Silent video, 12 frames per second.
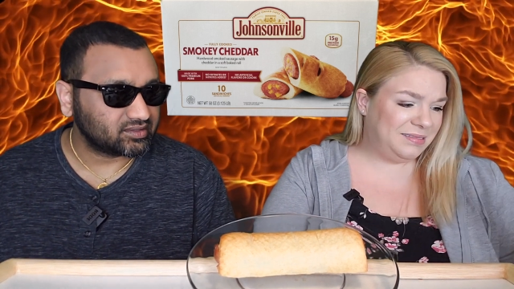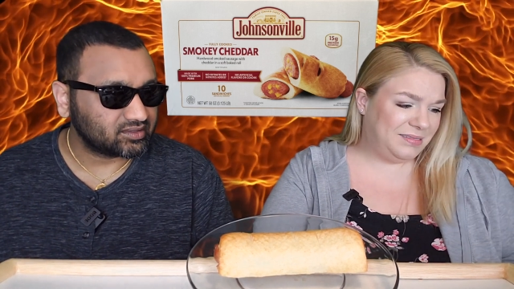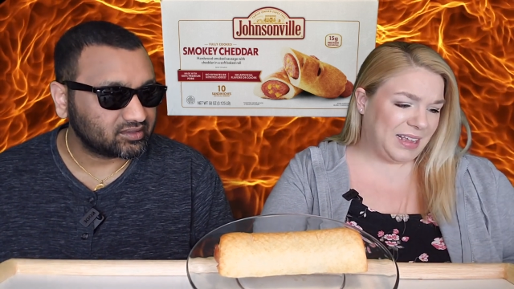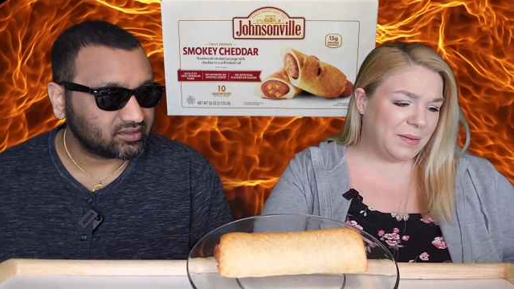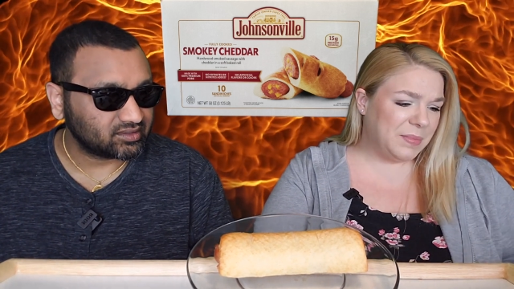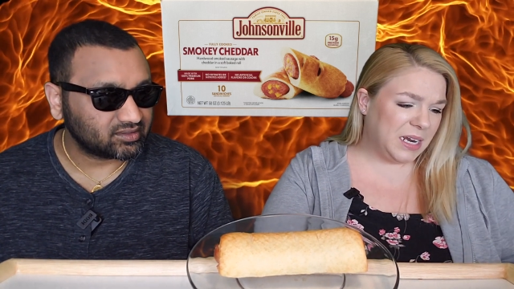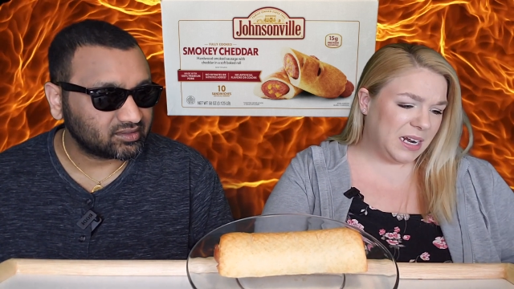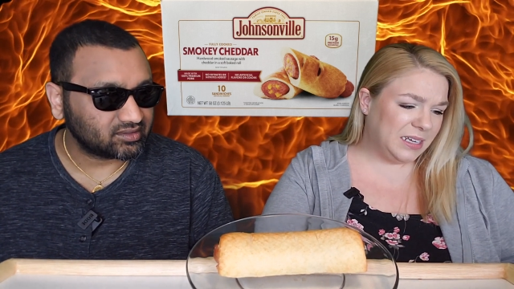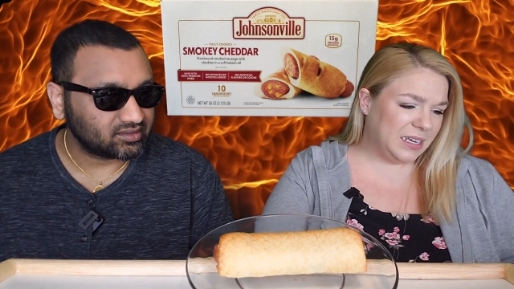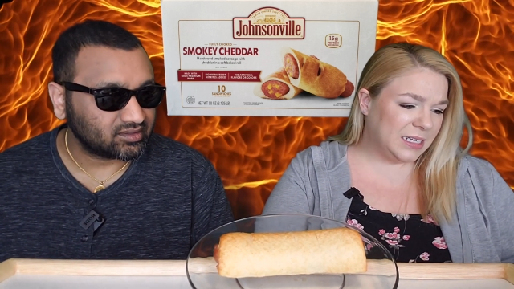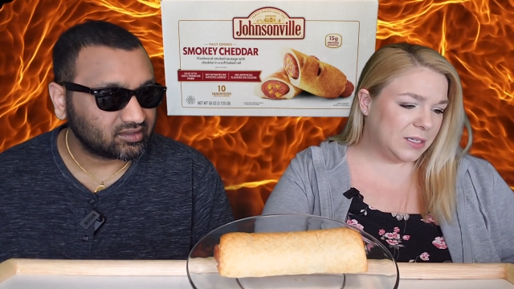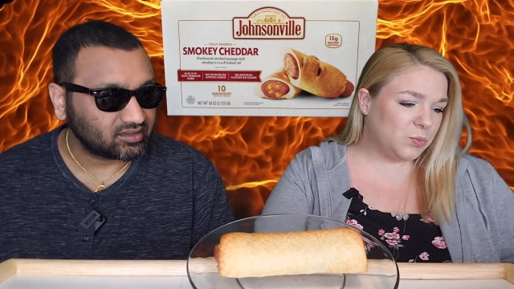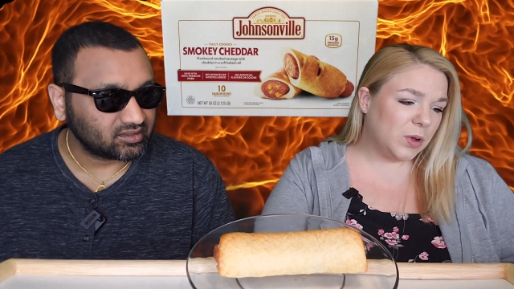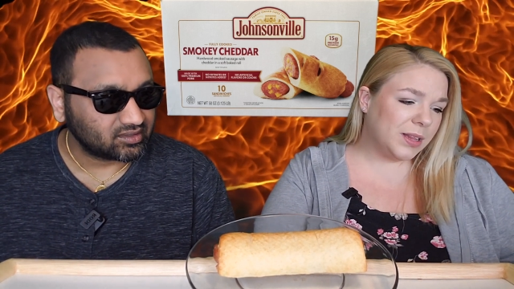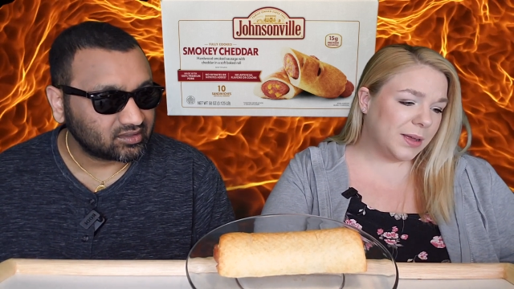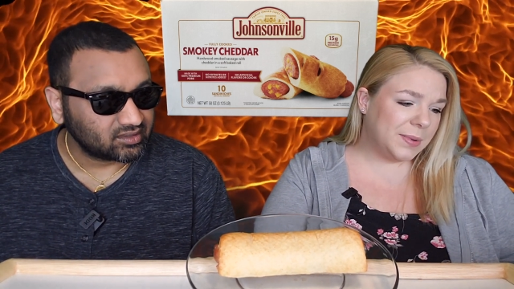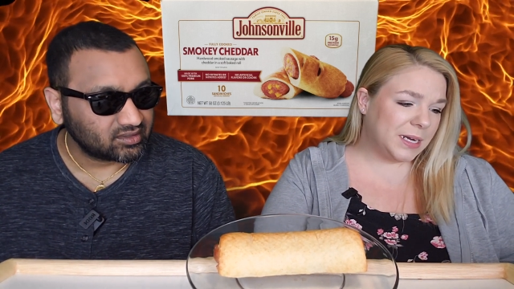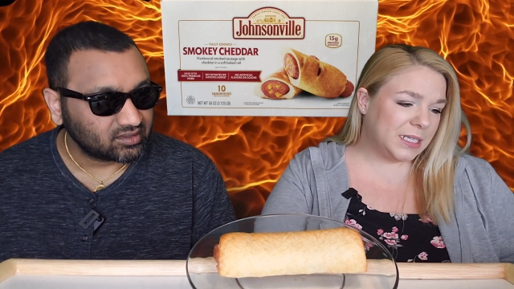Speaker 1: I mean, I guess, well,
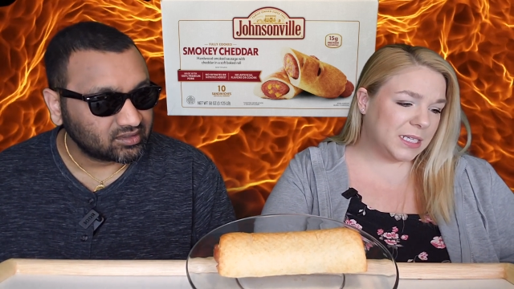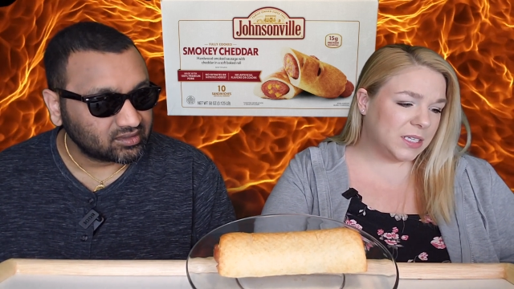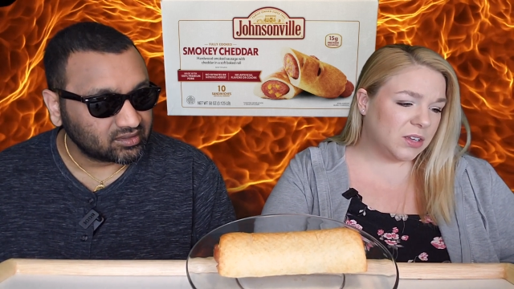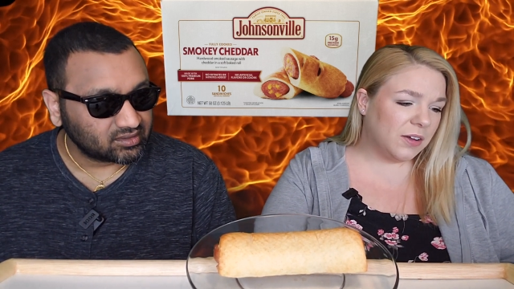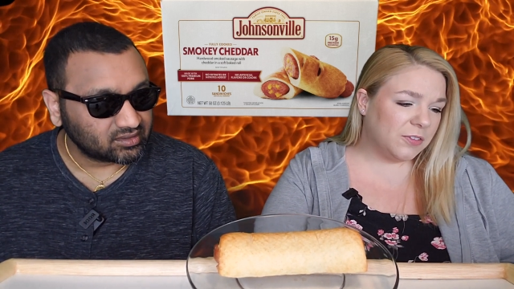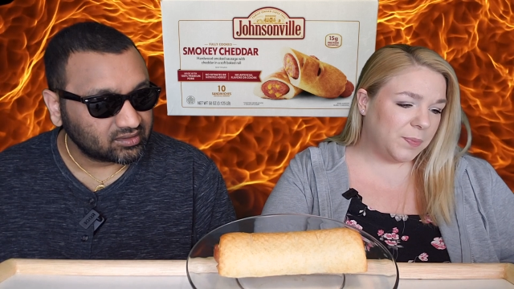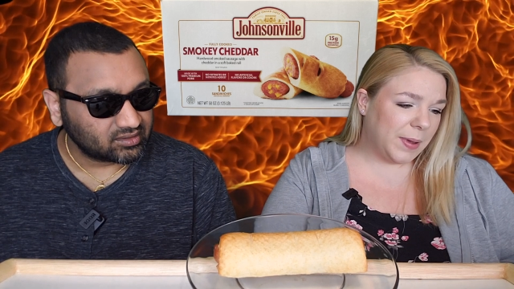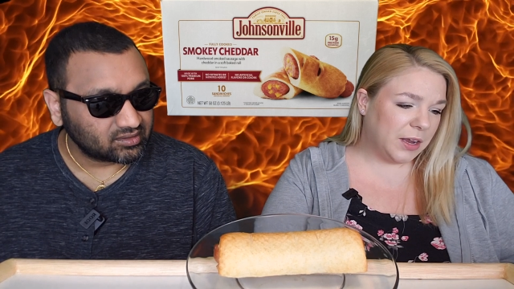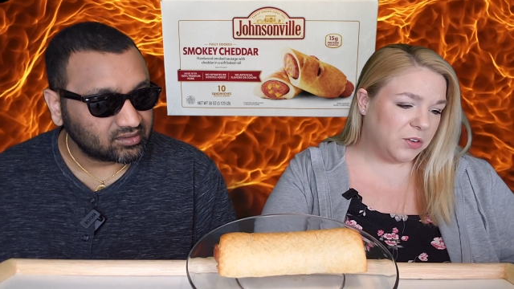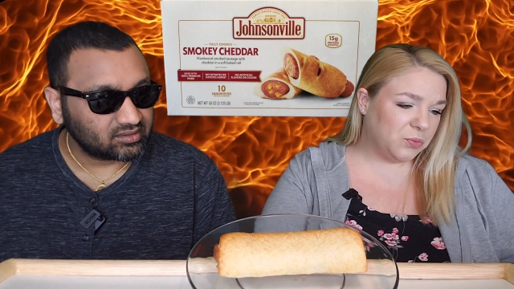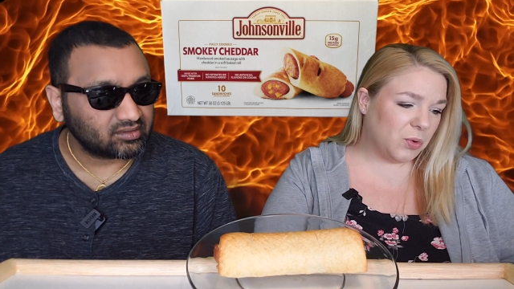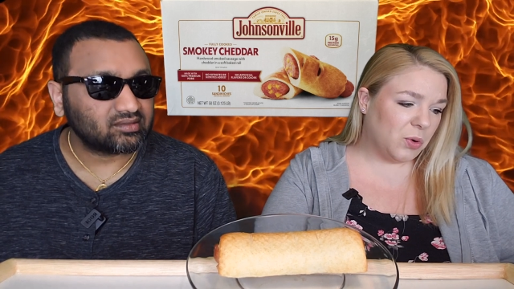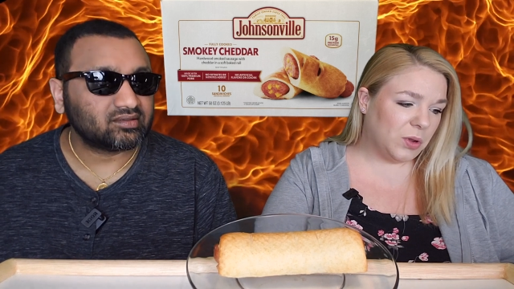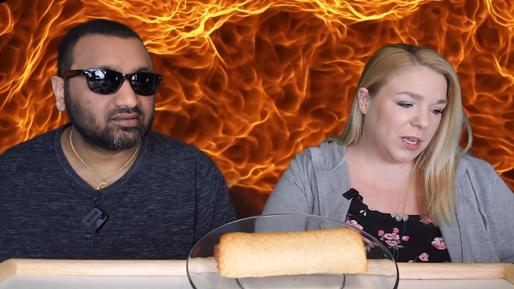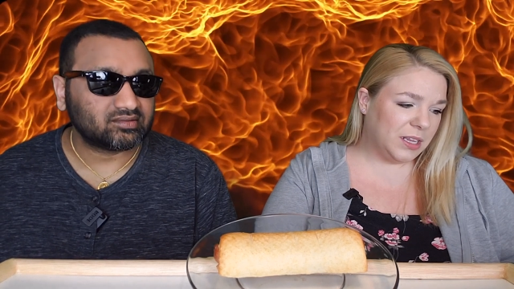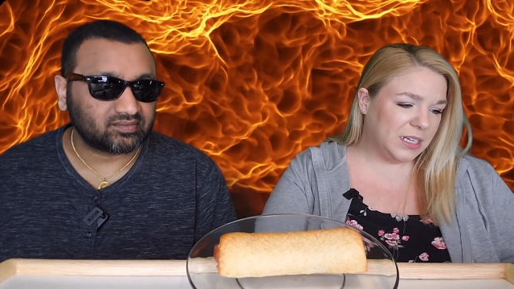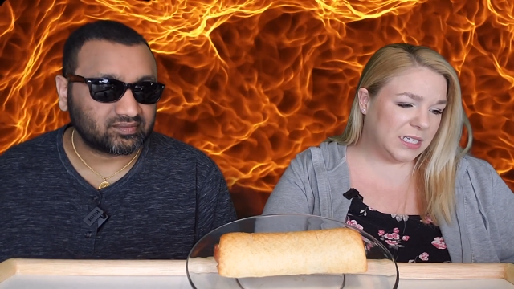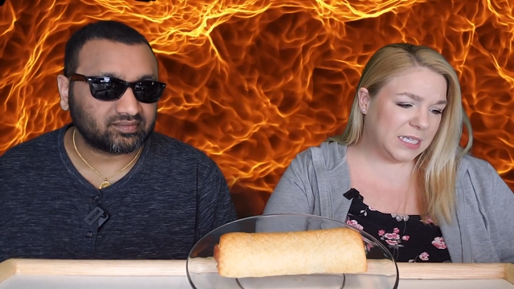I mean, it's a soft baked roll,
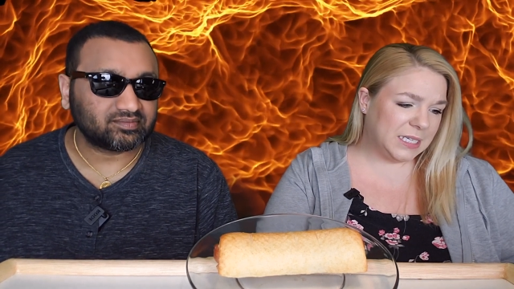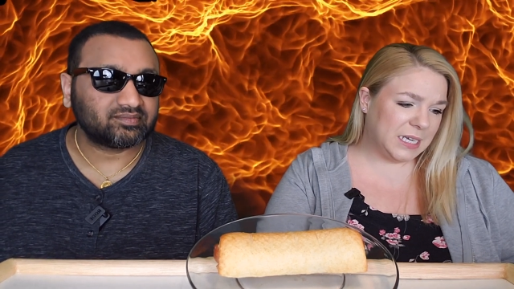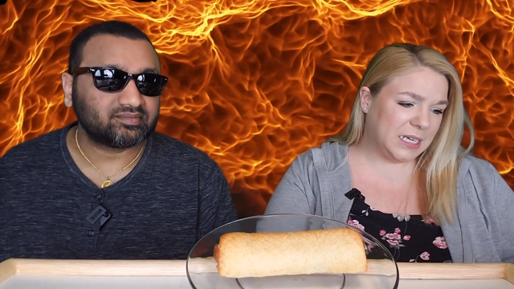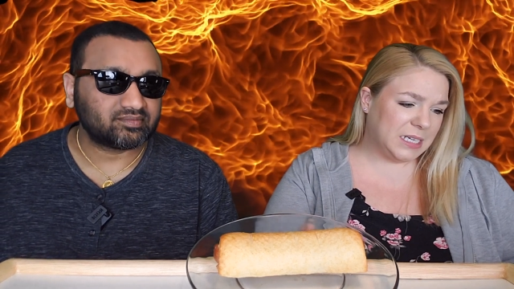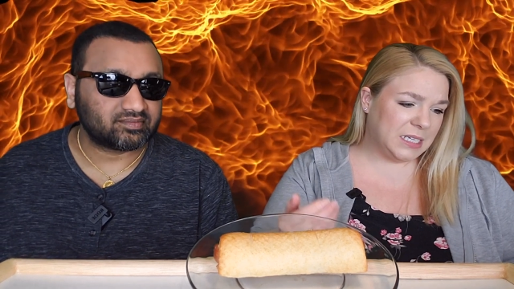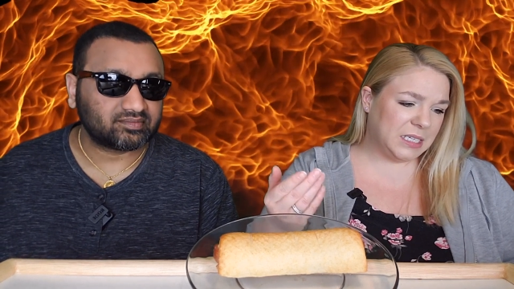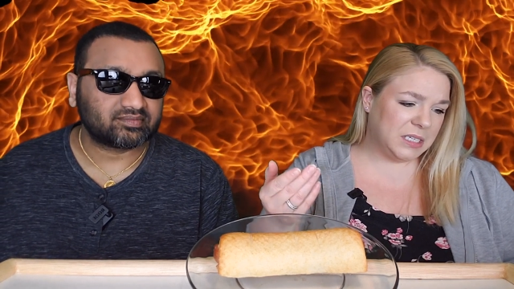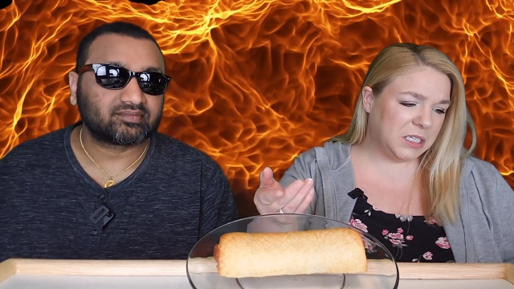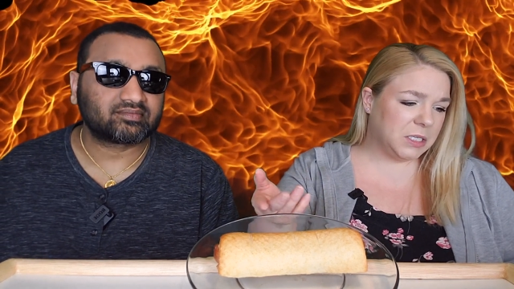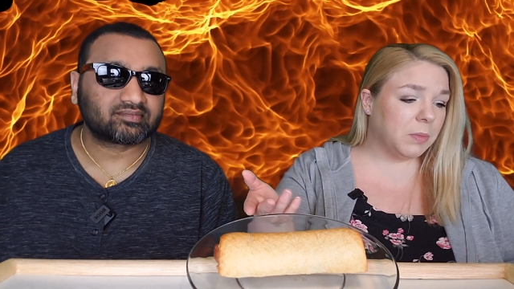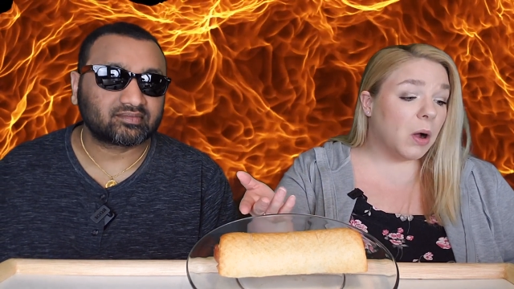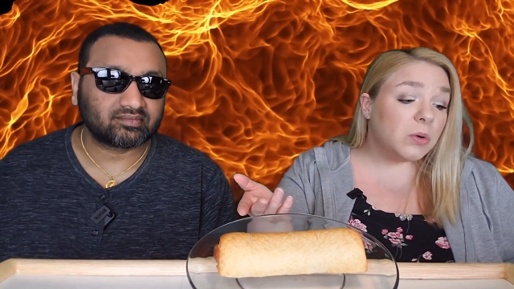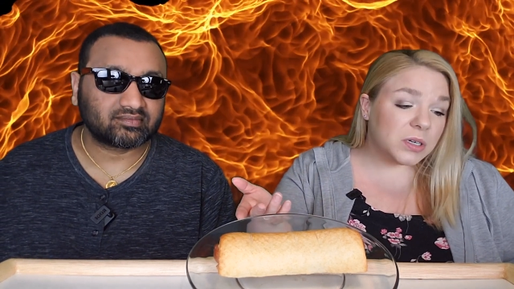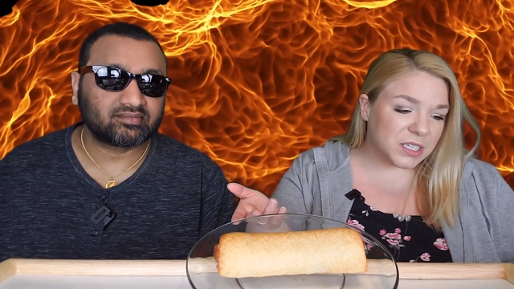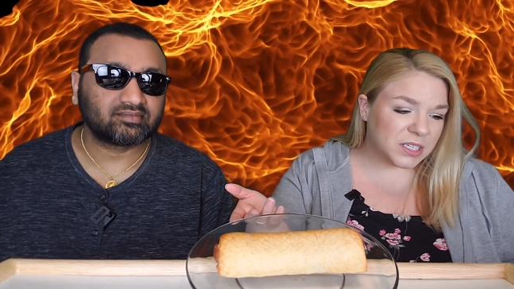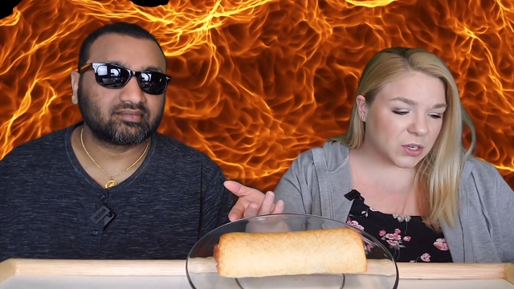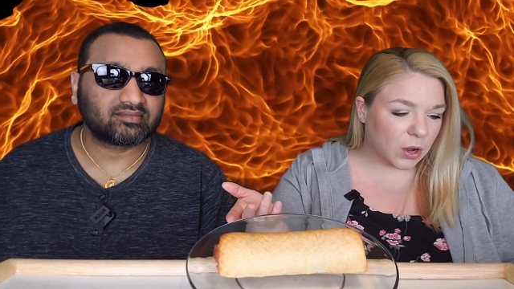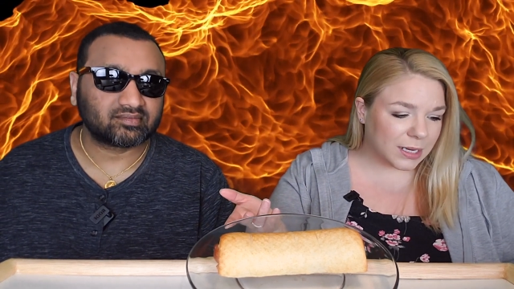and this is like a smoked
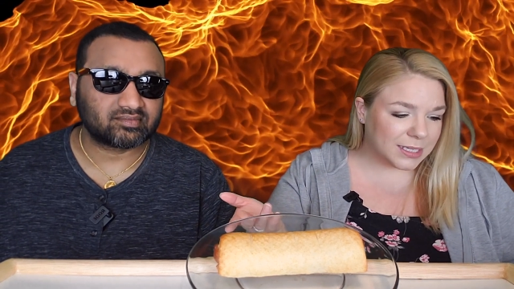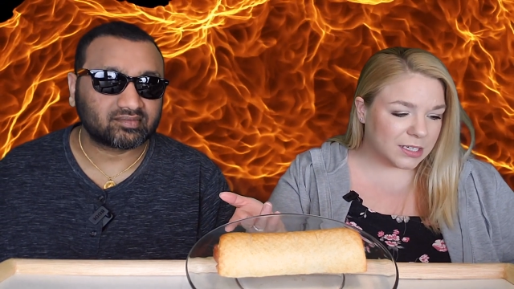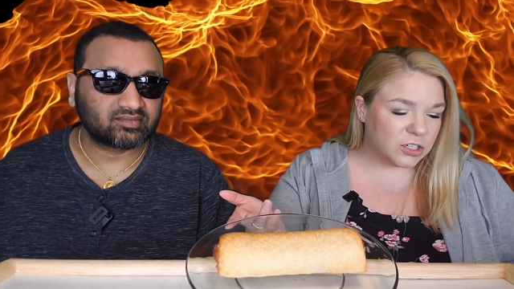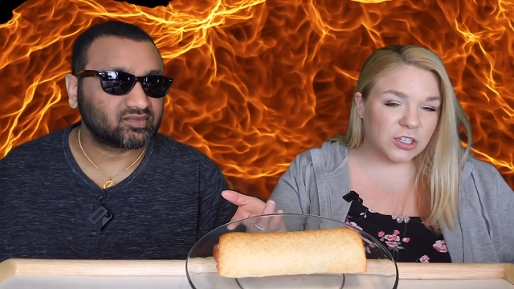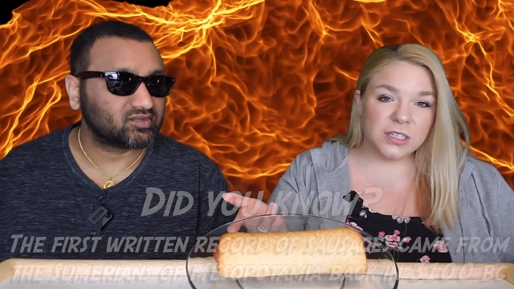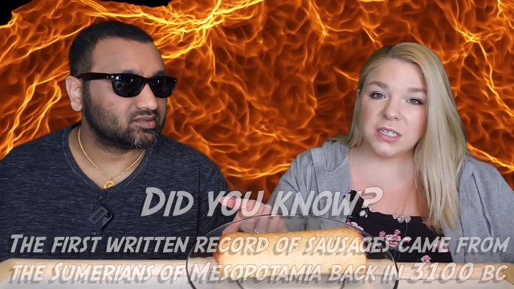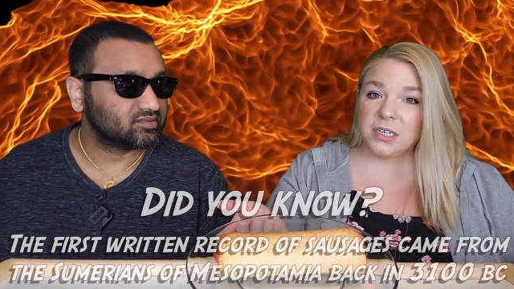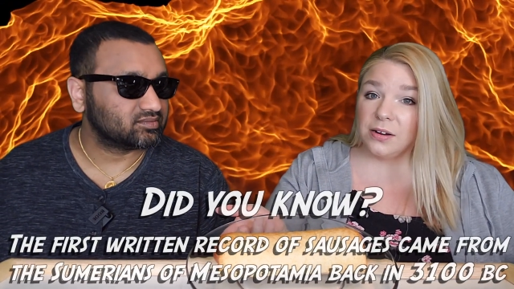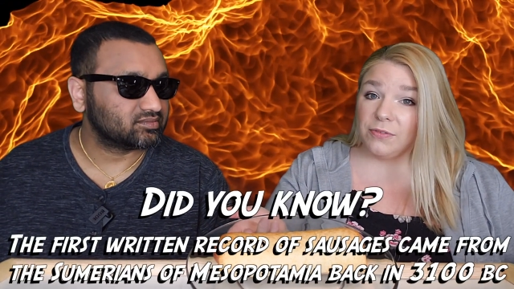sausage instead of